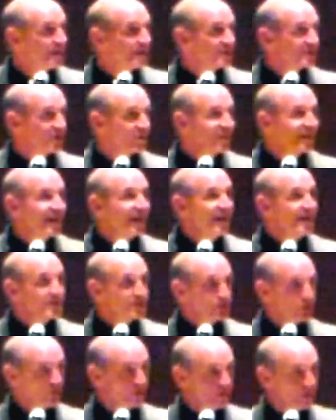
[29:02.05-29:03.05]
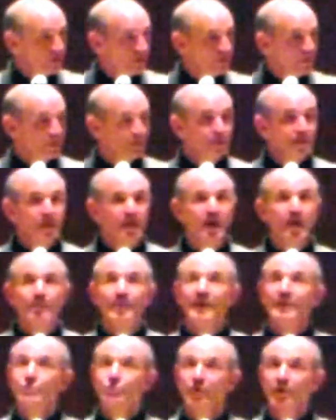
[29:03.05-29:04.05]
So the Eastern uh,
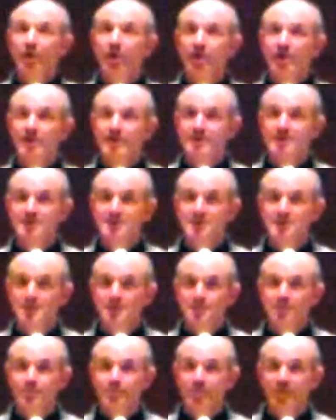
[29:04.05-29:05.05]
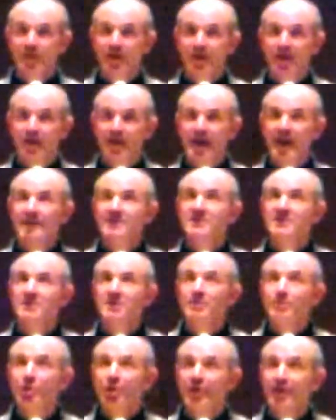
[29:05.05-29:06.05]
patriarchs uh,
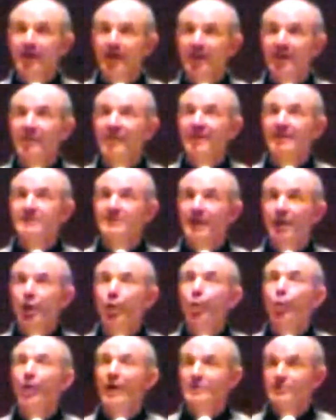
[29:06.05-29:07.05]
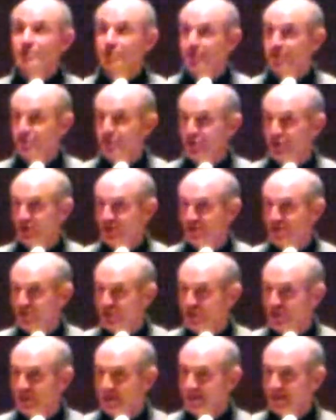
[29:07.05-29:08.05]
excommunicated the entire Western
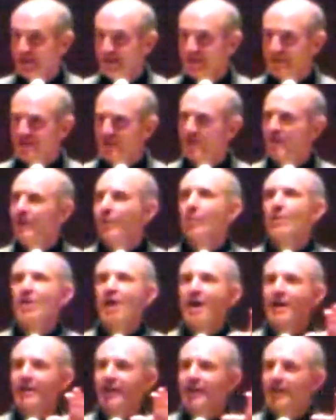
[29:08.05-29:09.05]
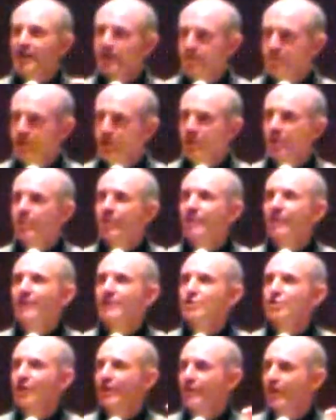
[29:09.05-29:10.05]
Church, so they were not in communion with
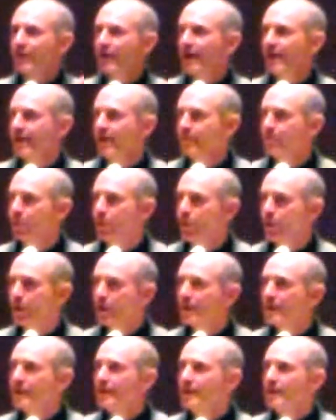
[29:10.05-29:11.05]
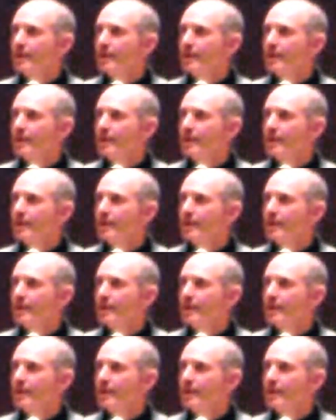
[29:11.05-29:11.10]
each other anymore.